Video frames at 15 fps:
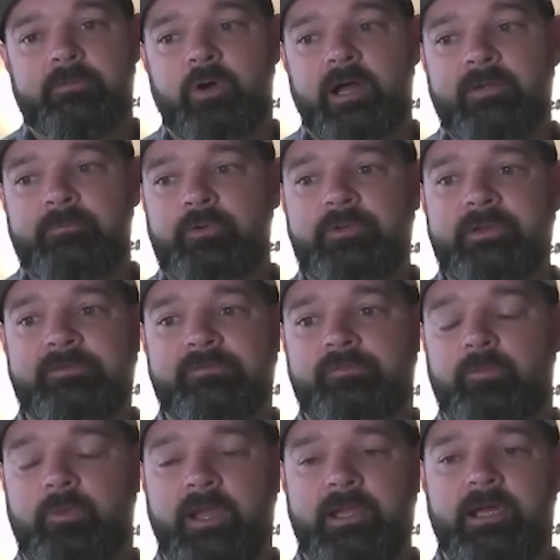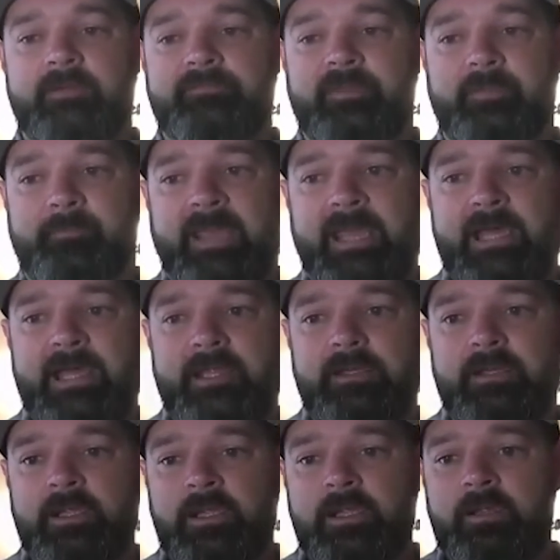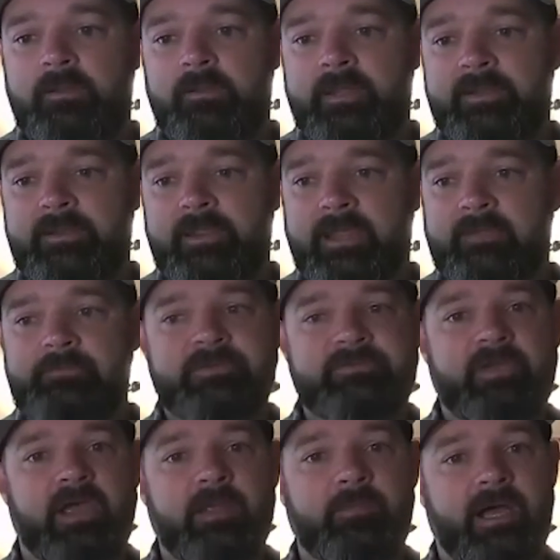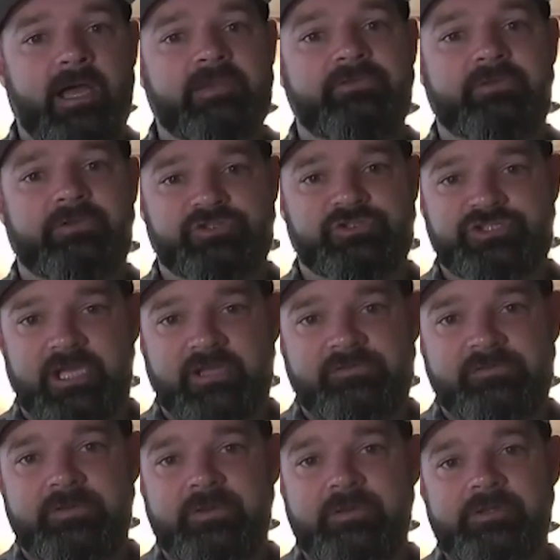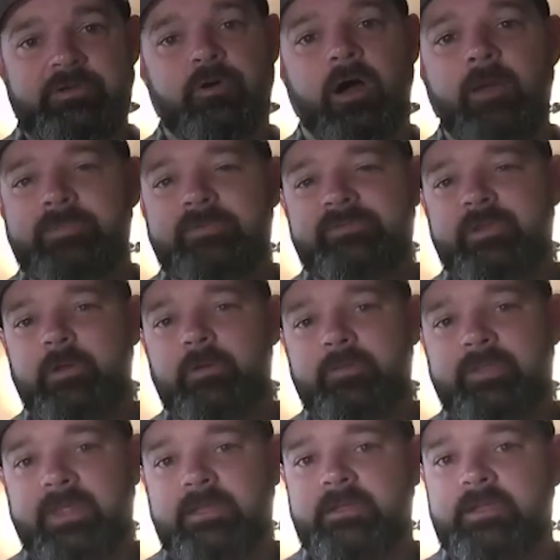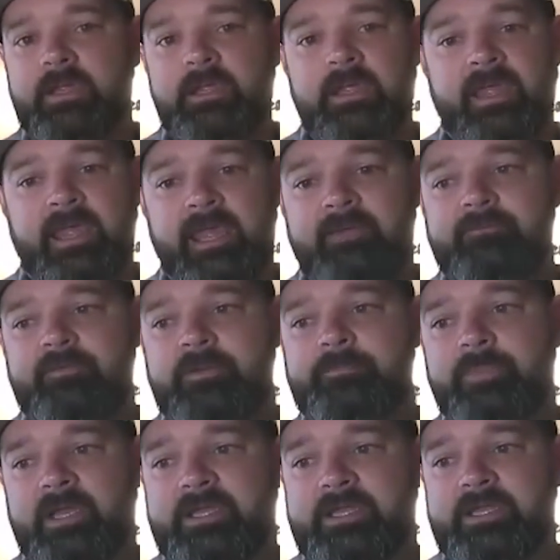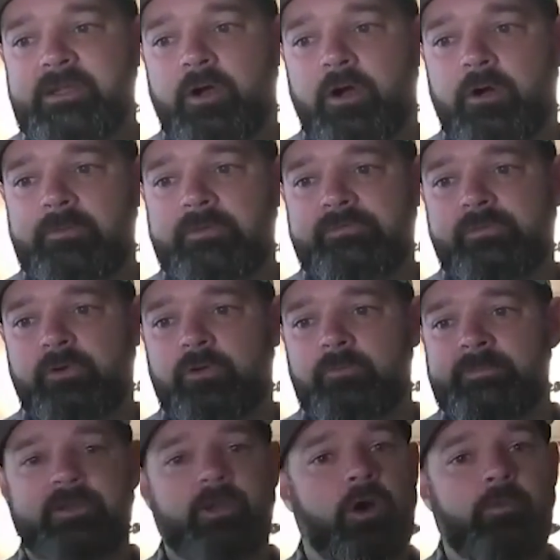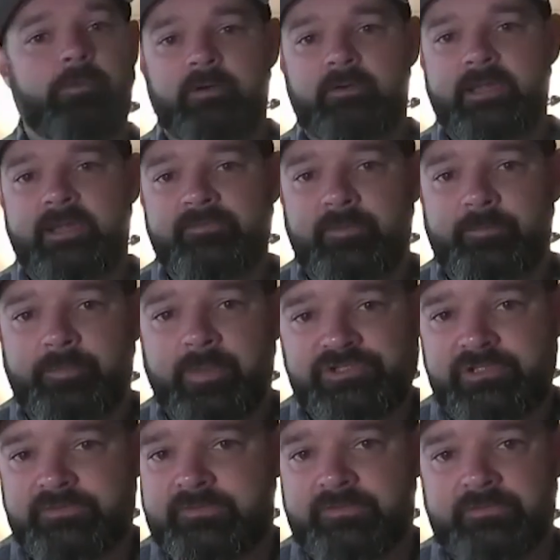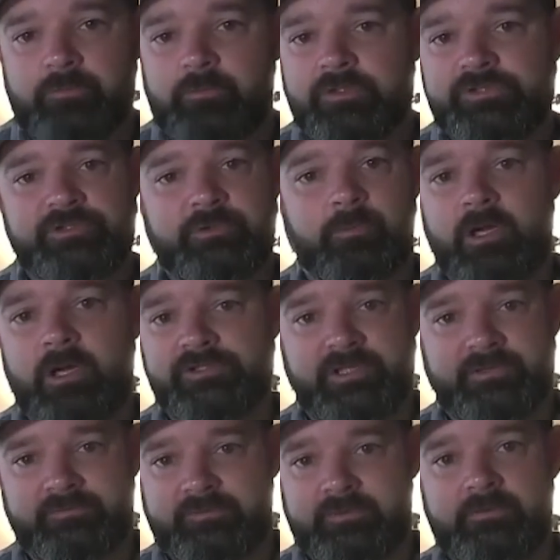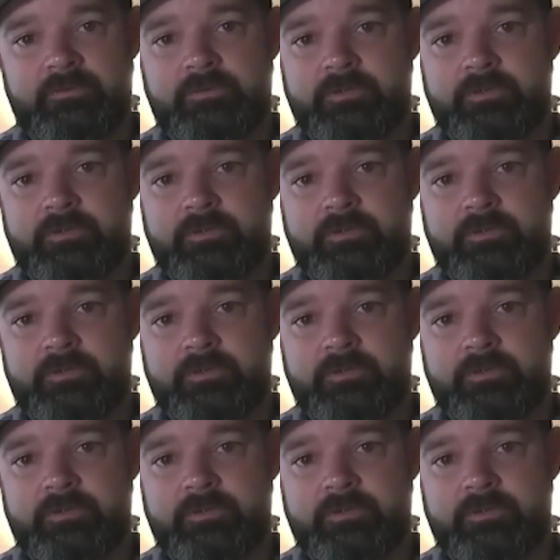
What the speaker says: Well, I realized right off the bat, like every time I suggested, up until then, everybody always told me, no, we don't have the budget to do what you want, Jesse.